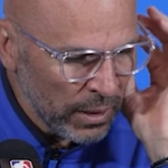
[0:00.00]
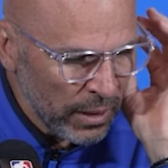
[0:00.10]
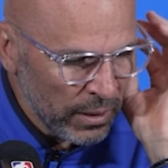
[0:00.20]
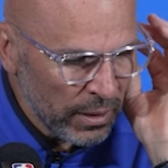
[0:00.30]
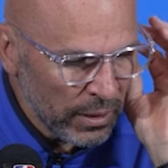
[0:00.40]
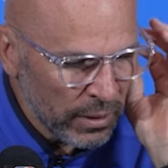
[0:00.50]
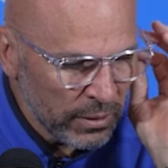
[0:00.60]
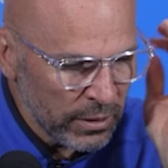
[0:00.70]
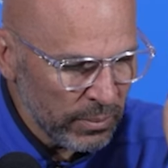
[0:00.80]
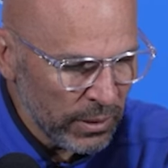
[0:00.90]
And then I
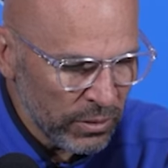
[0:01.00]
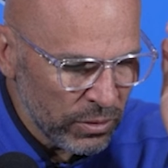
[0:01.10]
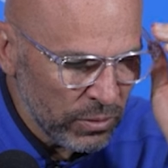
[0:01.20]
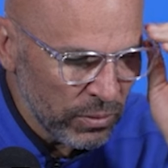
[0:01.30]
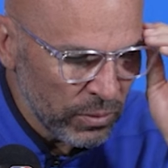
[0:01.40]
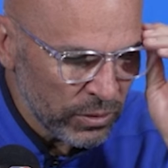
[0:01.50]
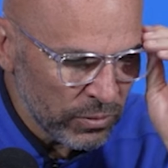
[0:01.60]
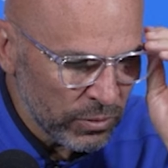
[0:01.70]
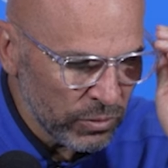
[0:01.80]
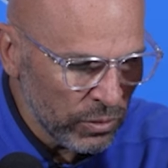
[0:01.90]
thought Timmy, too,
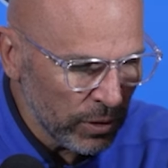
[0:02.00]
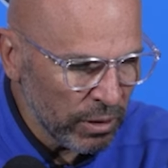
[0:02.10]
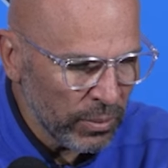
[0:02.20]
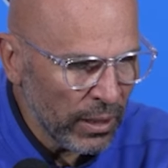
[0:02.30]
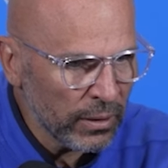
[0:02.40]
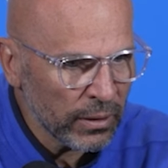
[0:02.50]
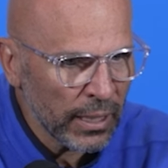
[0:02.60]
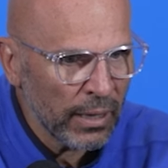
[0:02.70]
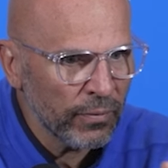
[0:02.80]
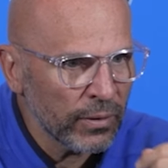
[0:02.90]
was really good. But I thought
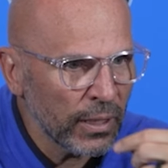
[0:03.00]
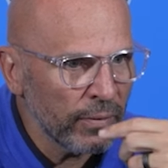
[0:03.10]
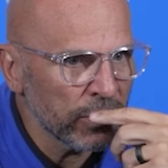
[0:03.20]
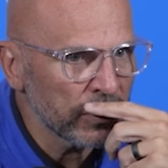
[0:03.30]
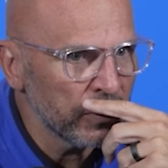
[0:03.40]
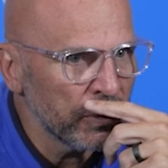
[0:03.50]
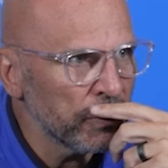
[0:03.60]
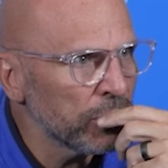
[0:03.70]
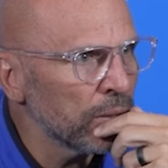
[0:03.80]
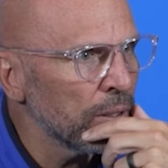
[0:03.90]
Gafford gave us a
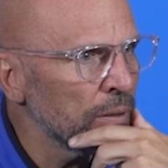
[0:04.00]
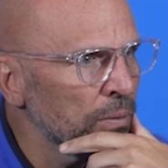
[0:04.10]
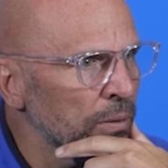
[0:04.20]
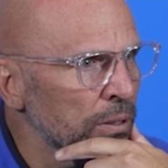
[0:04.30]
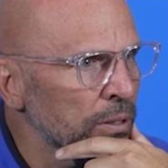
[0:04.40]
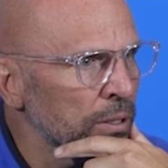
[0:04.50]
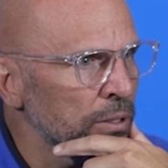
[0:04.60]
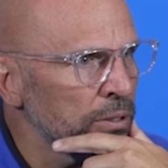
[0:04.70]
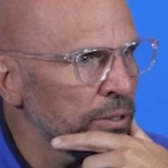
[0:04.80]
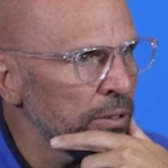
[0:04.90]
boost in the
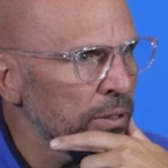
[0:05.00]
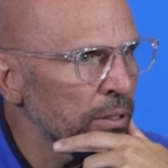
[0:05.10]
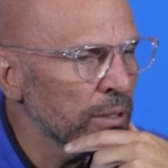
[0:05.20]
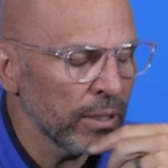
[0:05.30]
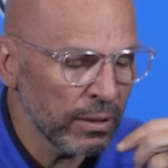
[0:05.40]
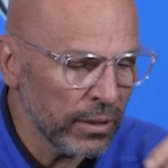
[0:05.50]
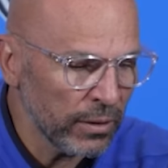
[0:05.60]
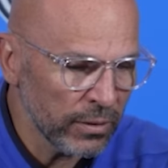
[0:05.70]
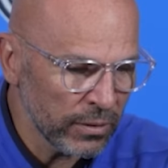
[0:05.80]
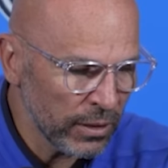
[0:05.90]
interior. And
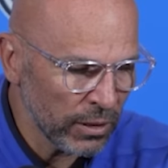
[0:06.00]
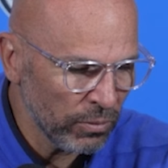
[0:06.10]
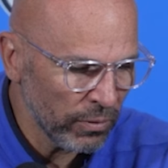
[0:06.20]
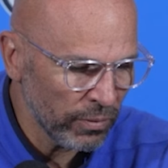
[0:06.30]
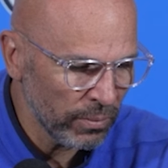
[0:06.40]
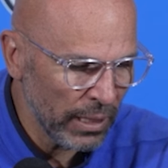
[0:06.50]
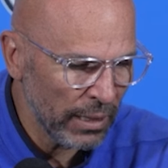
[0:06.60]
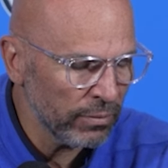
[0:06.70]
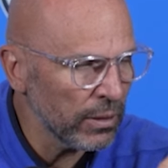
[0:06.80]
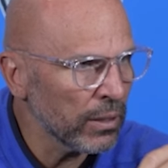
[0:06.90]
nothing to take away from
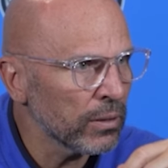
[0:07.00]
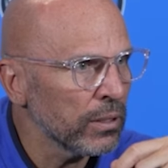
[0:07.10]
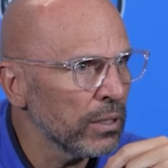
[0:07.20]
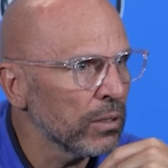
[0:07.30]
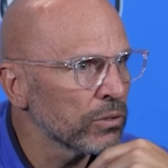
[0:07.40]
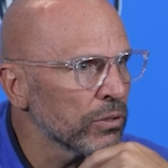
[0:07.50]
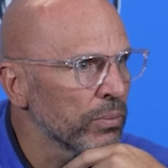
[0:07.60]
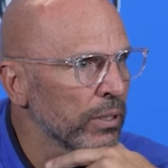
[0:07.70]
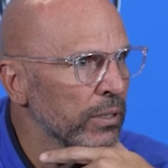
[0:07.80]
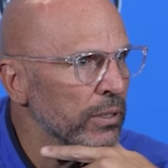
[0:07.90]
Lively. I thought he also
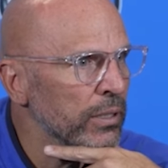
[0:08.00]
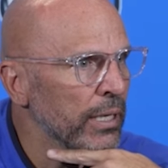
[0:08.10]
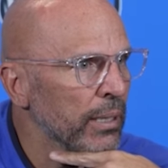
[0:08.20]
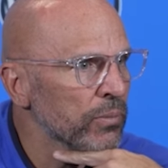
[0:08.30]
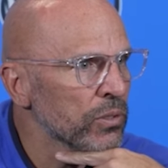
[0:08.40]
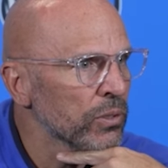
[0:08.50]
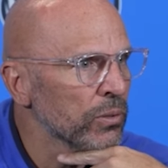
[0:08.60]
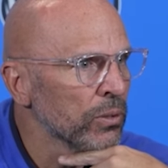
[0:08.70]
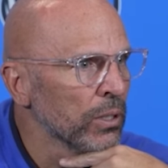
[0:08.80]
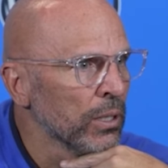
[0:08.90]
played a good game,
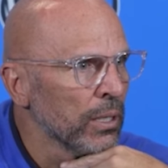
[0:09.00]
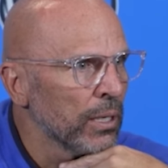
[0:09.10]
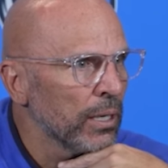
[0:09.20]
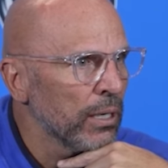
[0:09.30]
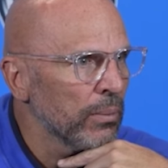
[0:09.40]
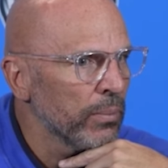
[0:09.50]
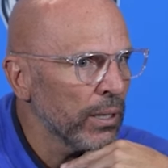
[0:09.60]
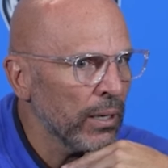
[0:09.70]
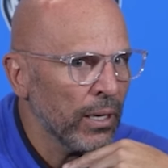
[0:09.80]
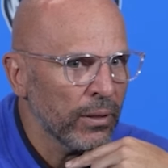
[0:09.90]
too. But
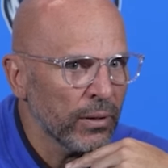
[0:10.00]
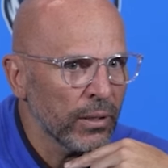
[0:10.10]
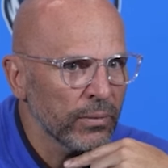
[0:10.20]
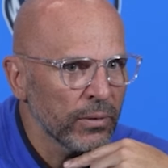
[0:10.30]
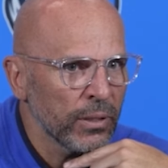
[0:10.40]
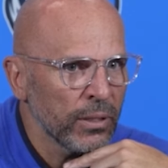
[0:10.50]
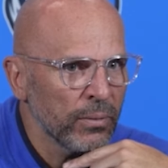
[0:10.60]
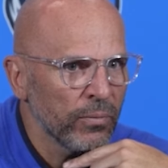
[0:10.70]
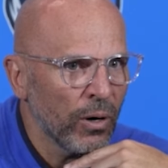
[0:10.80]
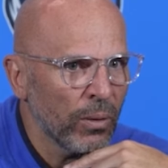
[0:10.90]
I thought
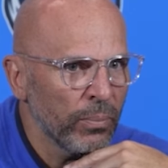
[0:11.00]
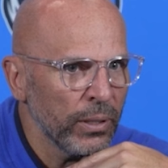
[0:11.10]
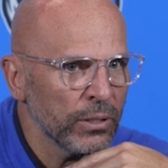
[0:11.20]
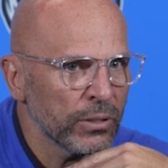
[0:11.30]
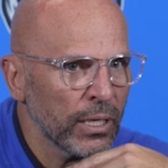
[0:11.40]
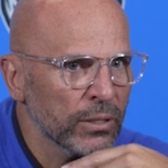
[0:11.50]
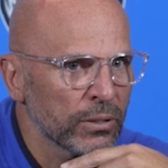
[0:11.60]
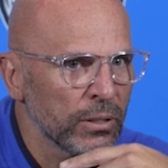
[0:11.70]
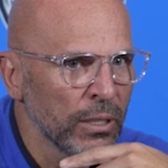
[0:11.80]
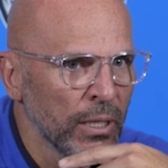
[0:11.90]
our bench
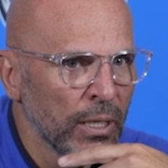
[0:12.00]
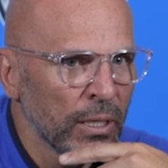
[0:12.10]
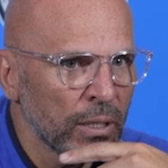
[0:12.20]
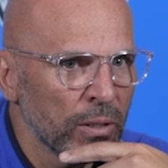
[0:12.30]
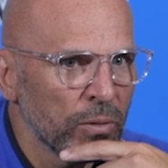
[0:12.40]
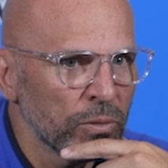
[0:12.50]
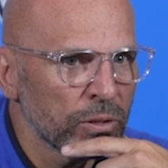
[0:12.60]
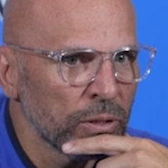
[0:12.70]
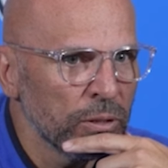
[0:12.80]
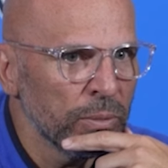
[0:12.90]
actually, you know, was
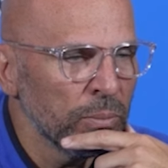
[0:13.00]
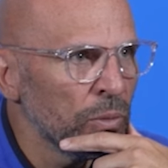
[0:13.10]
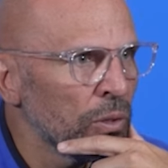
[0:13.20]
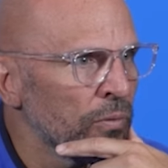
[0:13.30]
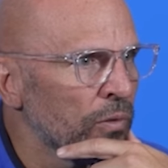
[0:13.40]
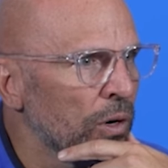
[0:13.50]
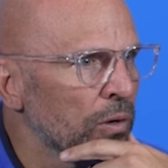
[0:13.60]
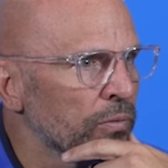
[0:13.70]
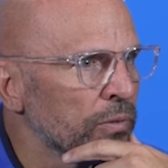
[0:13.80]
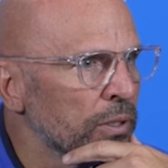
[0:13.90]
a little bit more
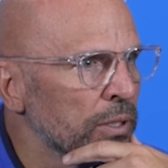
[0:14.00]
involved